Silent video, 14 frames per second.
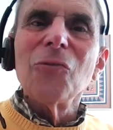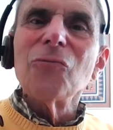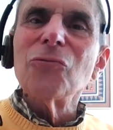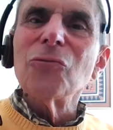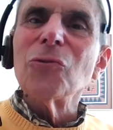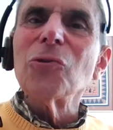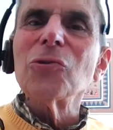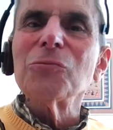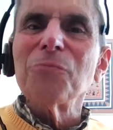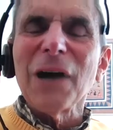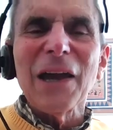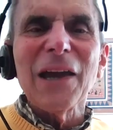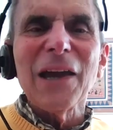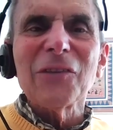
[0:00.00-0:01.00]
ruled
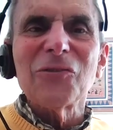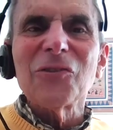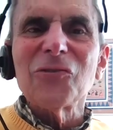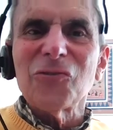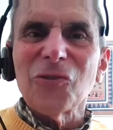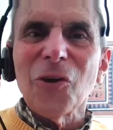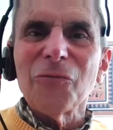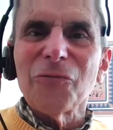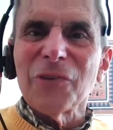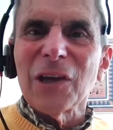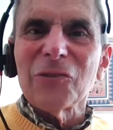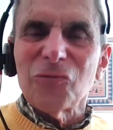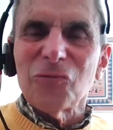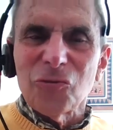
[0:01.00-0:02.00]
by
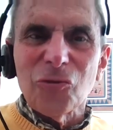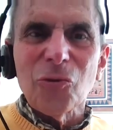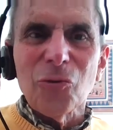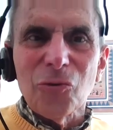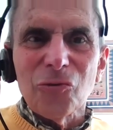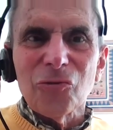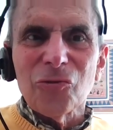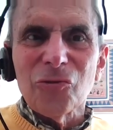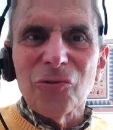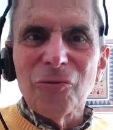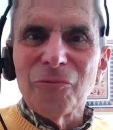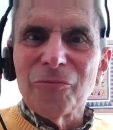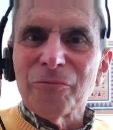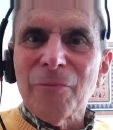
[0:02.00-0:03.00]
anti-Soviet Jews.